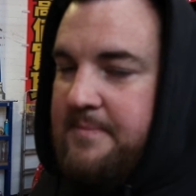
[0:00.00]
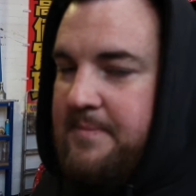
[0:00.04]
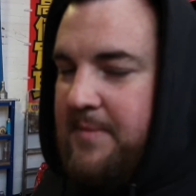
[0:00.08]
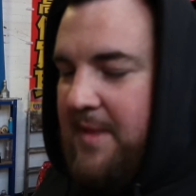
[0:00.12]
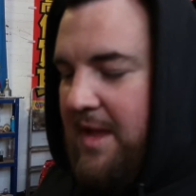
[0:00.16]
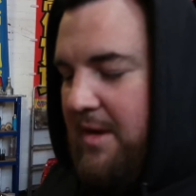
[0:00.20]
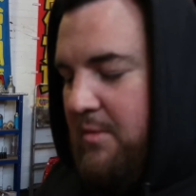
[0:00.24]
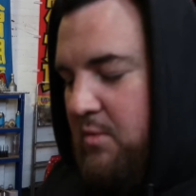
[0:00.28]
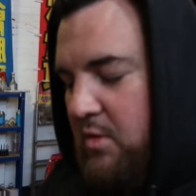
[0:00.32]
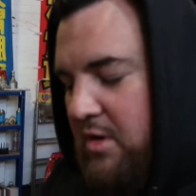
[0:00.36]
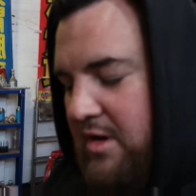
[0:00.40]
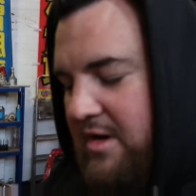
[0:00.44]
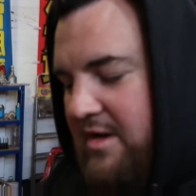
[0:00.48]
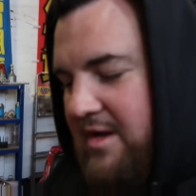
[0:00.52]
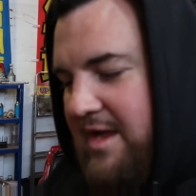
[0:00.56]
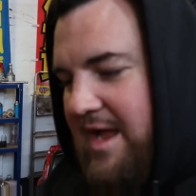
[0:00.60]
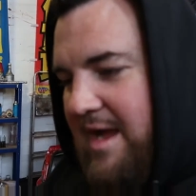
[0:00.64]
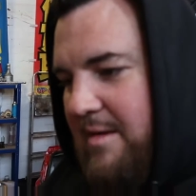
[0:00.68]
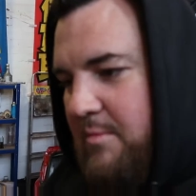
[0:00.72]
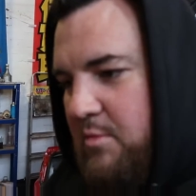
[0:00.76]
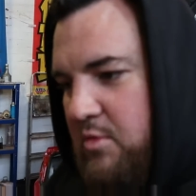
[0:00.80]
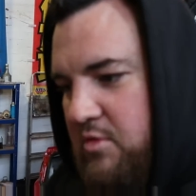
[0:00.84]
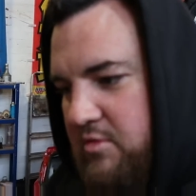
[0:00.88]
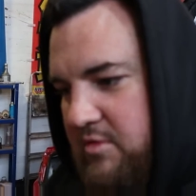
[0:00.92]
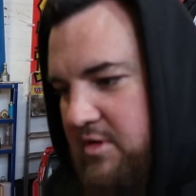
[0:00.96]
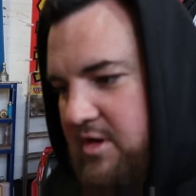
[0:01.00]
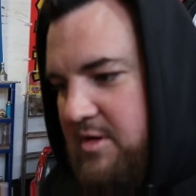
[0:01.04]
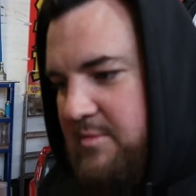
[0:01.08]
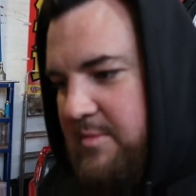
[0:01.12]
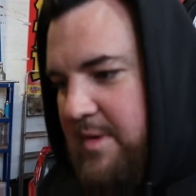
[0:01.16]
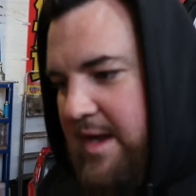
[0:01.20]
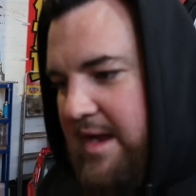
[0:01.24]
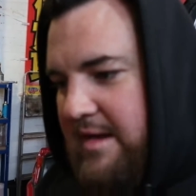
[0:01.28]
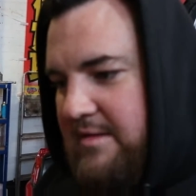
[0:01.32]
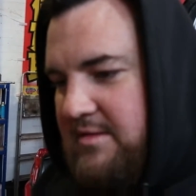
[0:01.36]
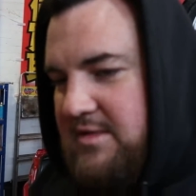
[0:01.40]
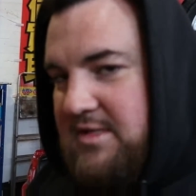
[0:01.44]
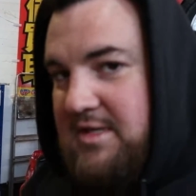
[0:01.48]
Now, what I am worried
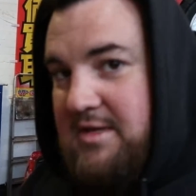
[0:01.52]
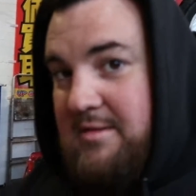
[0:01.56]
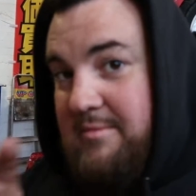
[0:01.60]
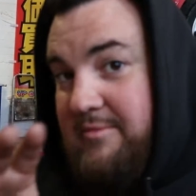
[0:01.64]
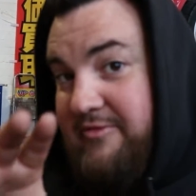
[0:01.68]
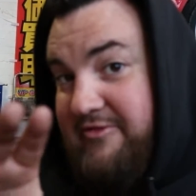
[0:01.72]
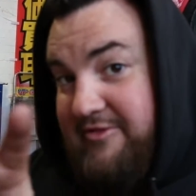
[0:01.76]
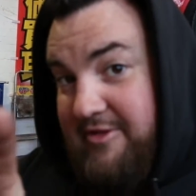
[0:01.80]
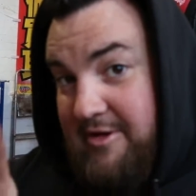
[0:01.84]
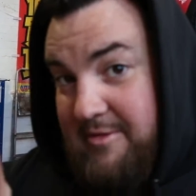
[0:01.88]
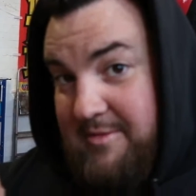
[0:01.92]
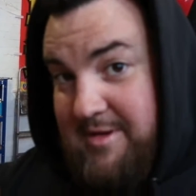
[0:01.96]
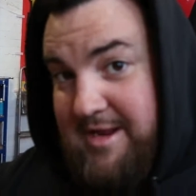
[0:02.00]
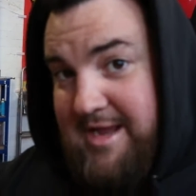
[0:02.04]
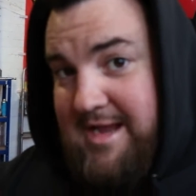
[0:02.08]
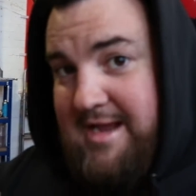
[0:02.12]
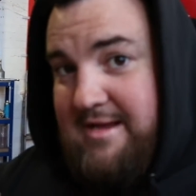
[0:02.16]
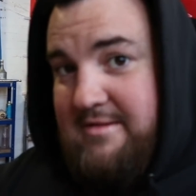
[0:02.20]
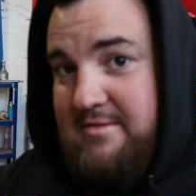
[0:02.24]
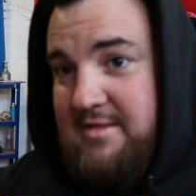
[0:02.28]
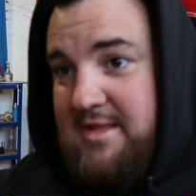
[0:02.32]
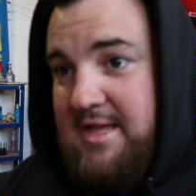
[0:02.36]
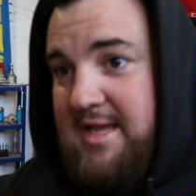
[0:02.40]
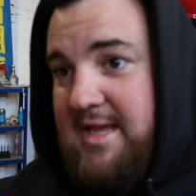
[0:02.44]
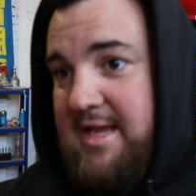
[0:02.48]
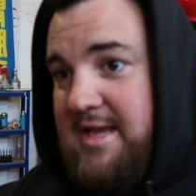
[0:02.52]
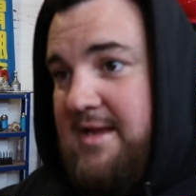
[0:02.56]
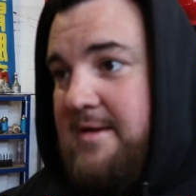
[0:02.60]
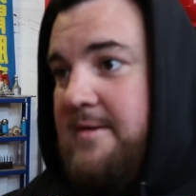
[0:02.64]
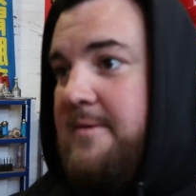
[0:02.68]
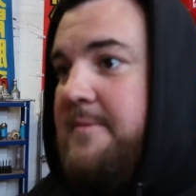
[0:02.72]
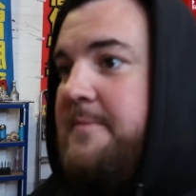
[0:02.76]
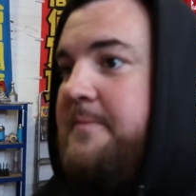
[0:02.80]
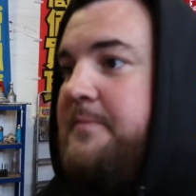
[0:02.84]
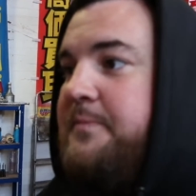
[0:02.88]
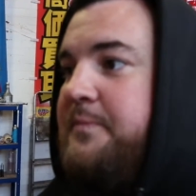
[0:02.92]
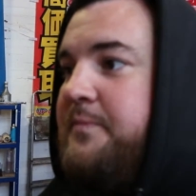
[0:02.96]
about, and I'm throwing it out there,